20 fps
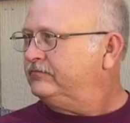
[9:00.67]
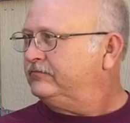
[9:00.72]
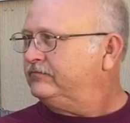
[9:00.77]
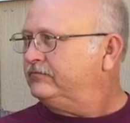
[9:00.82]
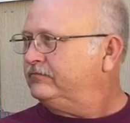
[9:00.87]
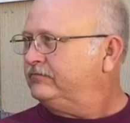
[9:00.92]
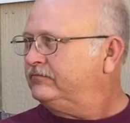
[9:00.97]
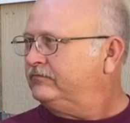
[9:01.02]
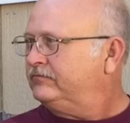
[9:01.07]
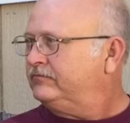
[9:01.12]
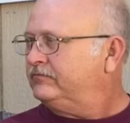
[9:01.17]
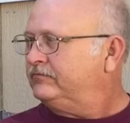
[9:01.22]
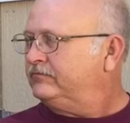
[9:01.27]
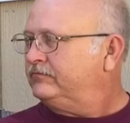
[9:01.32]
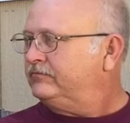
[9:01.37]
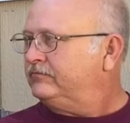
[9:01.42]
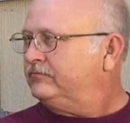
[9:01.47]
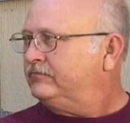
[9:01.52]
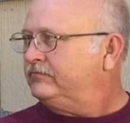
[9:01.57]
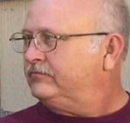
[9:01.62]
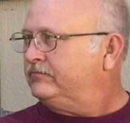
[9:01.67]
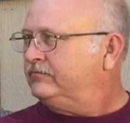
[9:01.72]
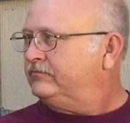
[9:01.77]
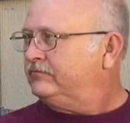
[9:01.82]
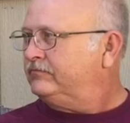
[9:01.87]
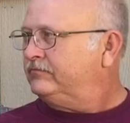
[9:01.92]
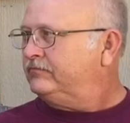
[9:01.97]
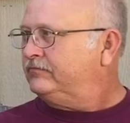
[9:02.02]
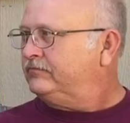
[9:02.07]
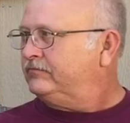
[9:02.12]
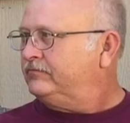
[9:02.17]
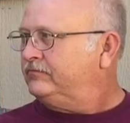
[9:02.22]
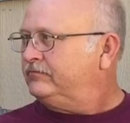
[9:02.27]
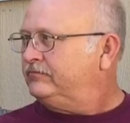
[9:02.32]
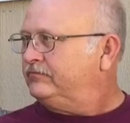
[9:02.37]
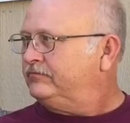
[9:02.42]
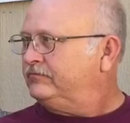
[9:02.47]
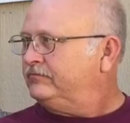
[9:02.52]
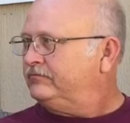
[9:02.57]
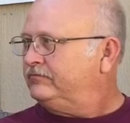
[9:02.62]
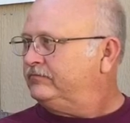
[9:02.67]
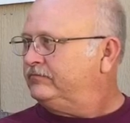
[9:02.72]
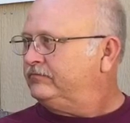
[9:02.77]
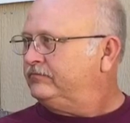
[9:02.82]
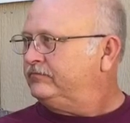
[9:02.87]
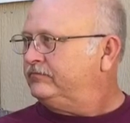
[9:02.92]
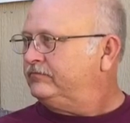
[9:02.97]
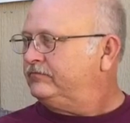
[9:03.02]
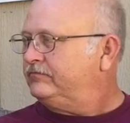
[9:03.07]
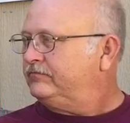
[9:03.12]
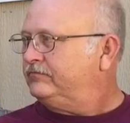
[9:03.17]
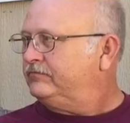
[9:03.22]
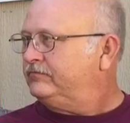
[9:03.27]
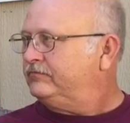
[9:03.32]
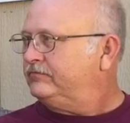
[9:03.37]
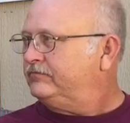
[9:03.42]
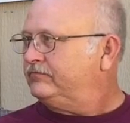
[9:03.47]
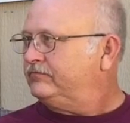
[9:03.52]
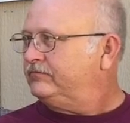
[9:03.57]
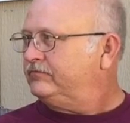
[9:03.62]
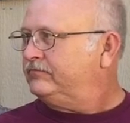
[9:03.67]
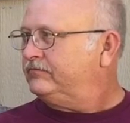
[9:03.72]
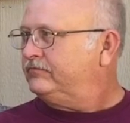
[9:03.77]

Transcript: (silent)